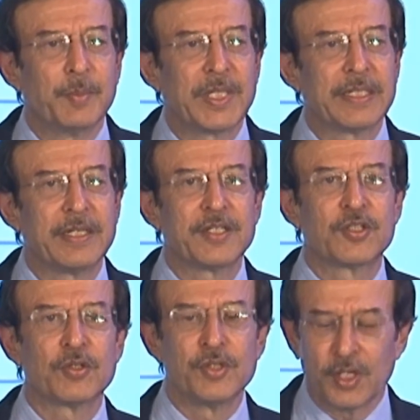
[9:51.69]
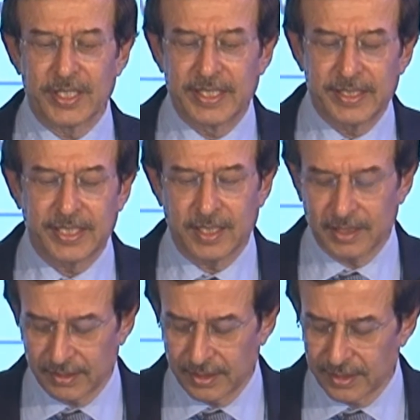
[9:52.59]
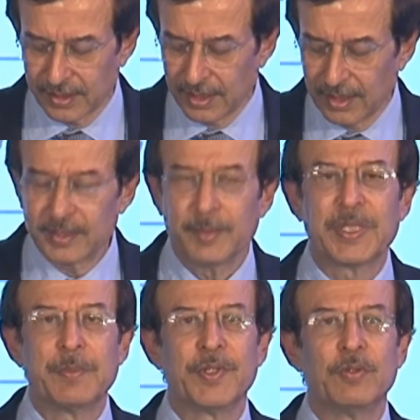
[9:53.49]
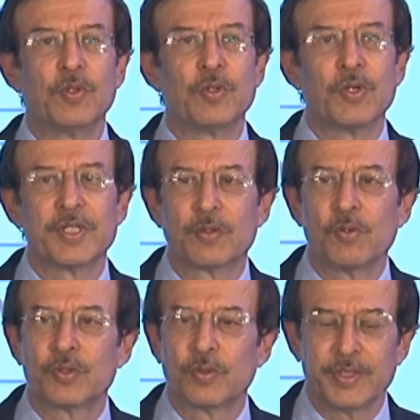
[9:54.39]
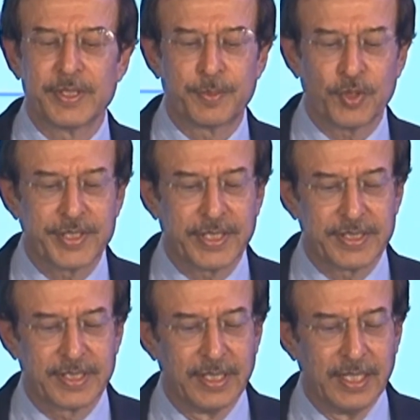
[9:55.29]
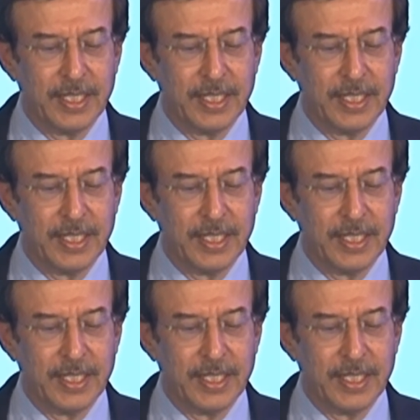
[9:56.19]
but it should not dishearten the people who don't go through this process.